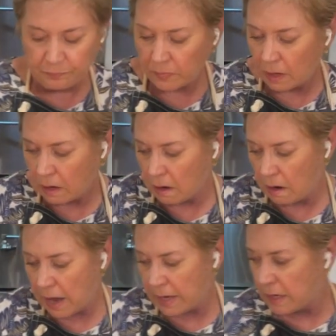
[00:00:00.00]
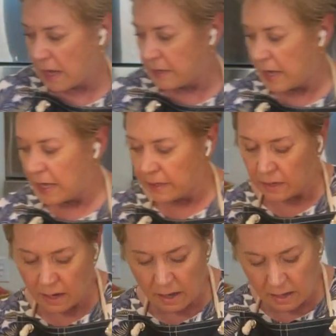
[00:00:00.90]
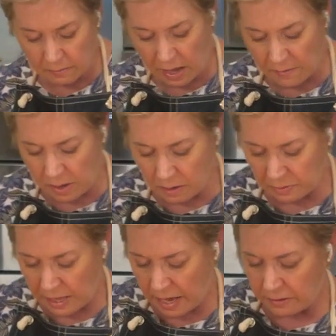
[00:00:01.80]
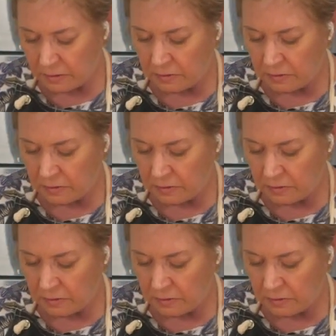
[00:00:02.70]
All right, and then um, I'm on a platter.